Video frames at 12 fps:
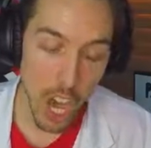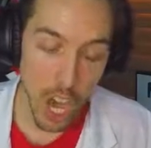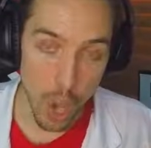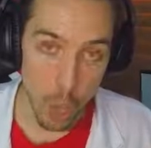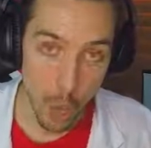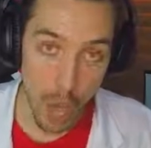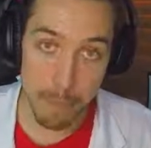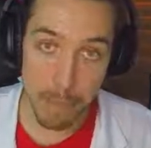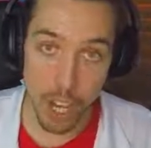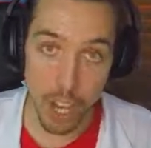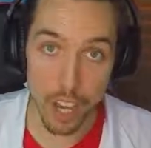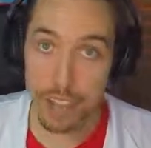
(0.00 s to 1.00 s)
rap
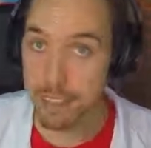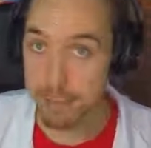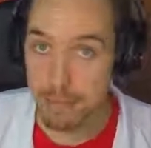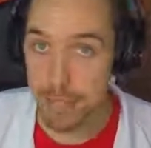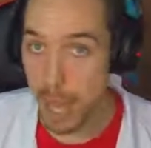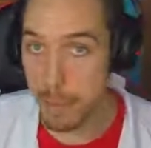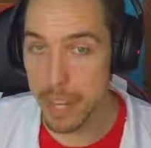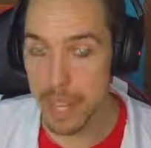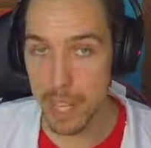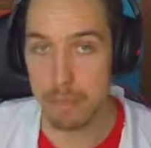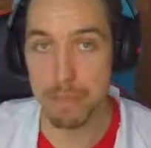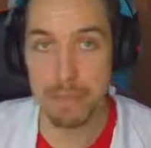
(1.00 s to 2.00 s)
god,
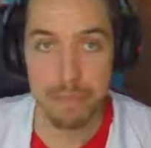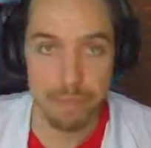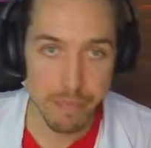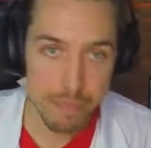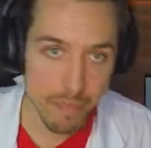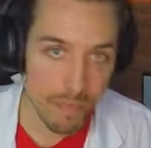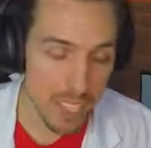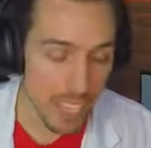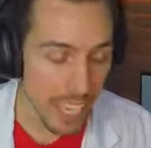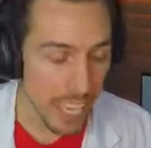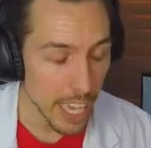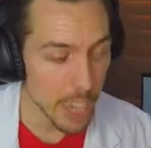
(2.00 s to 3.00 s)
Eminem.
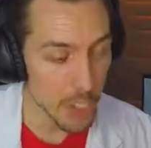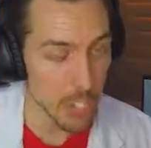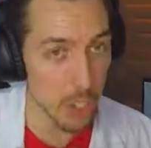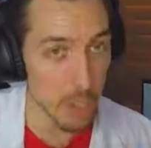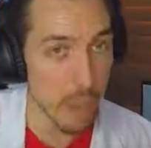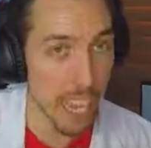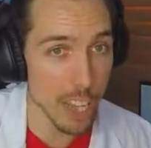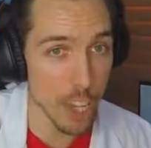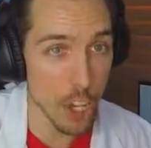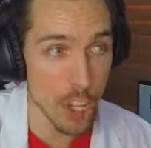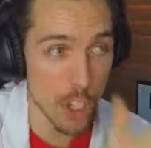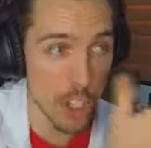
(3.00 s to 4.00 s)
Just to remind y'all,
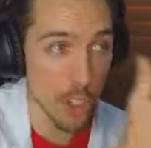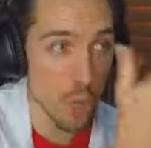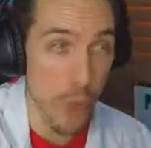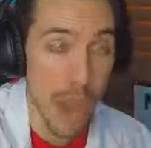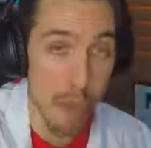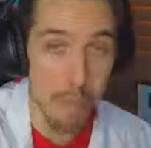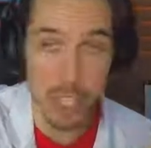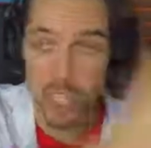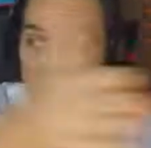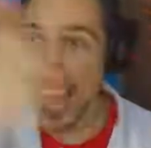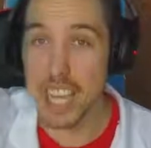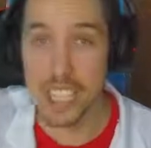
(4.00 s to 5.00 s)
you're just rap, you're
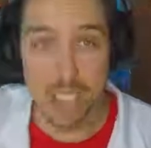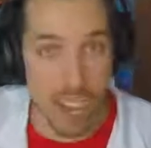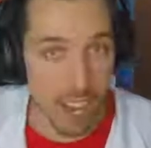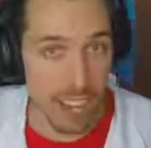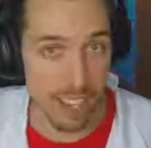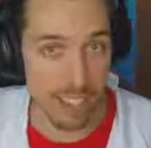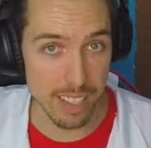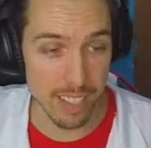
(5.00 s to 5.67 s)
not God.